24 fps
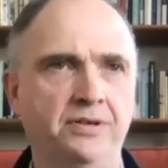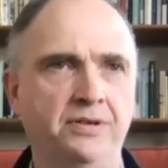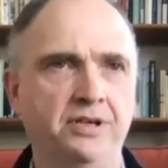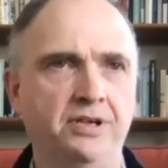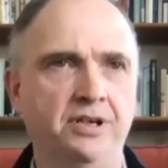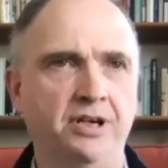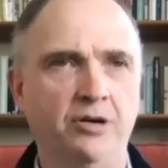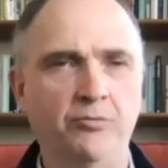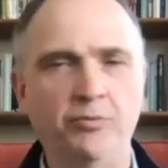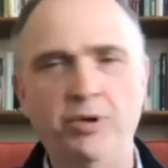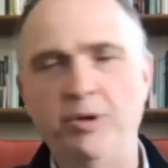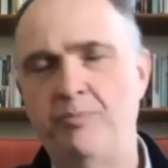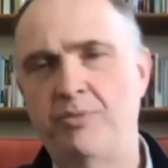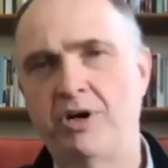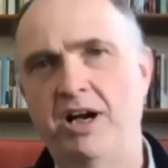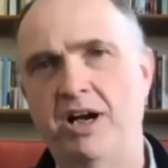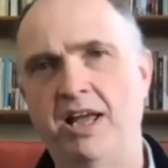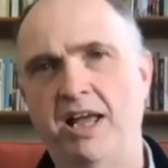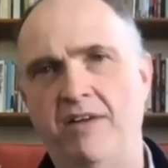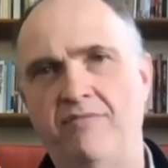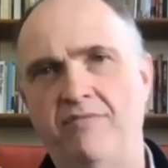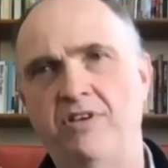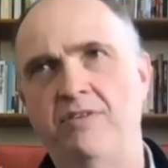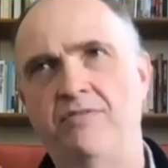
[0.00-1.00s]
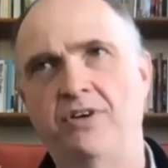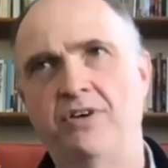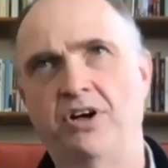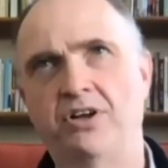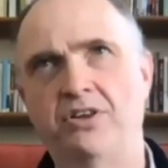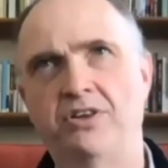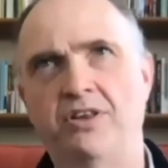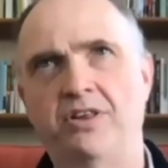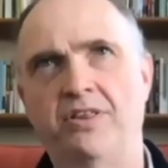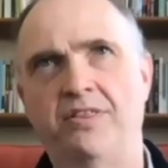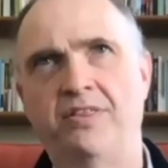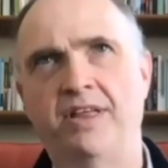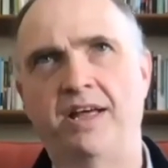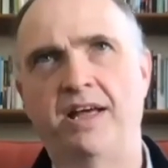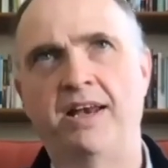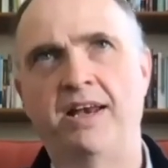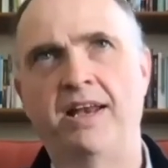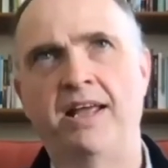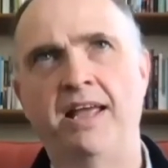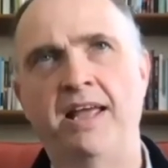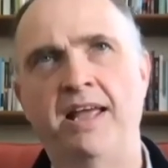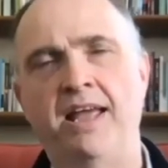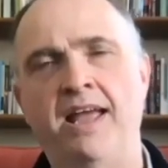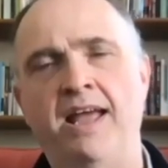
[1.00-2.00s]
And we pray, Heavenly Father, that
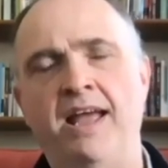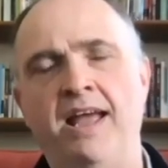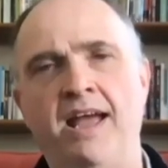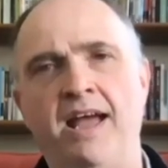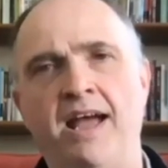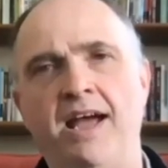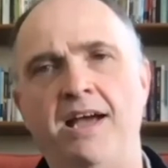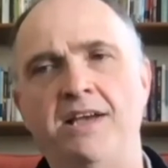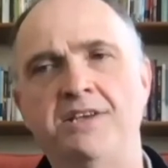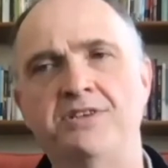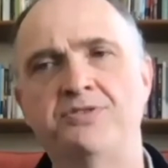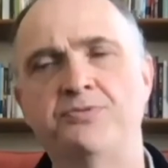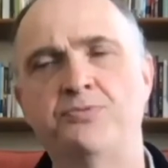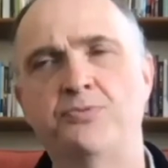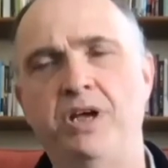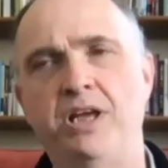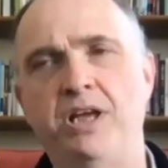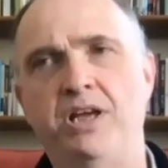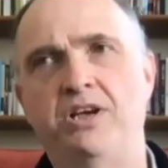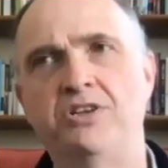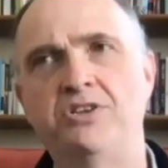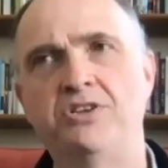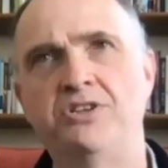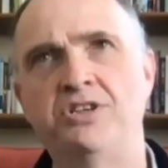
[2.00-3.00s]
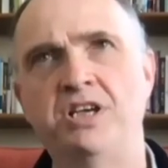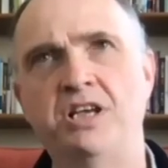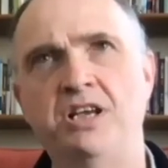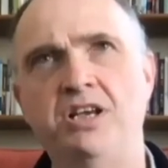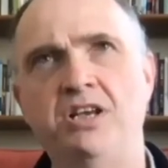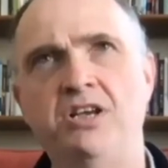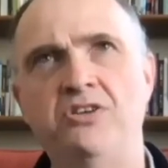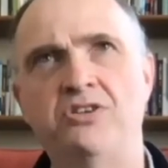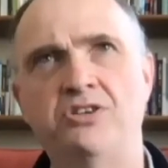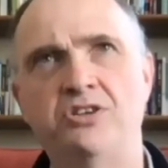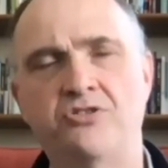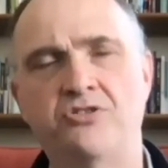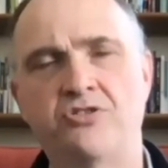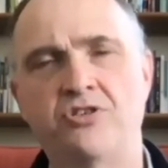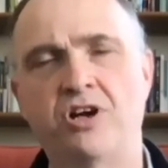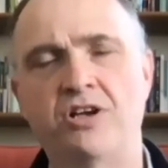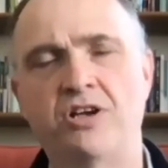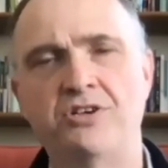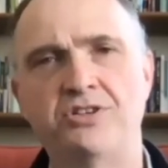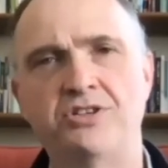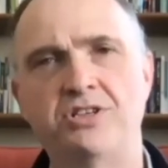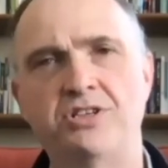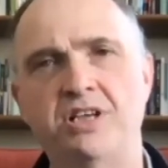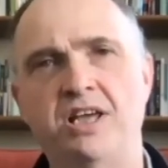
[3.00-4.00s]
as we continue to
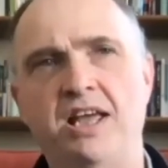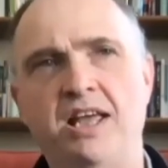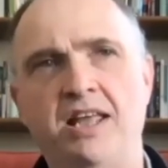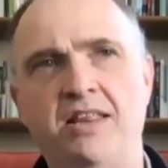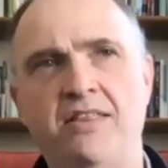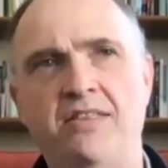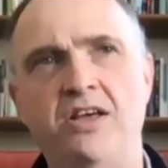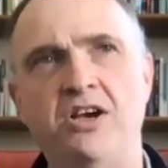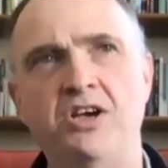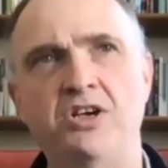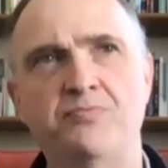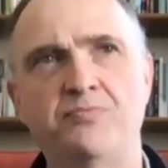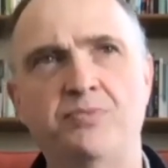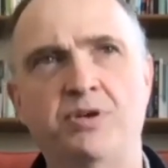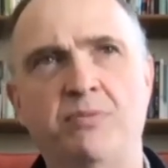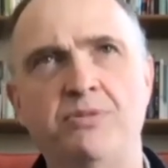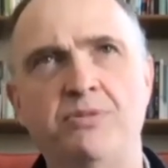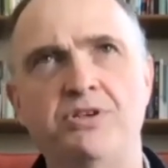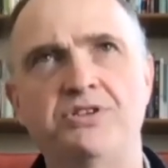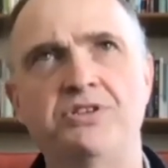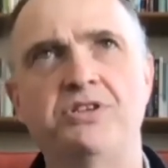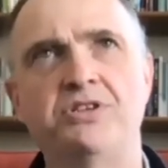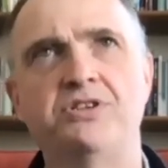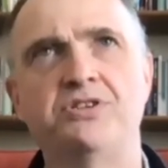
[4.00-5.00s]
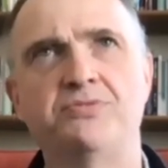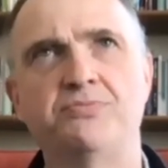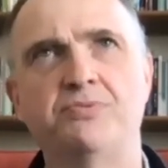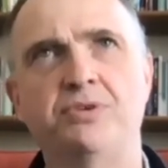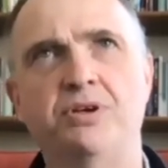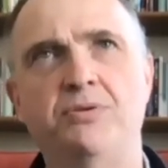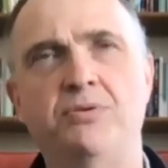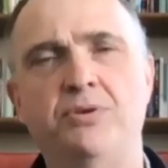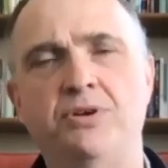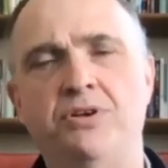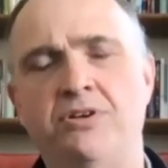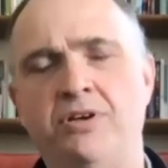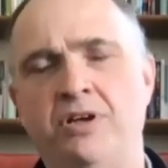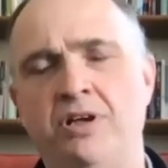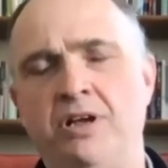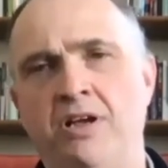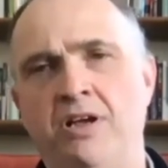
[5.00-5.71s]
trust in those promises, we would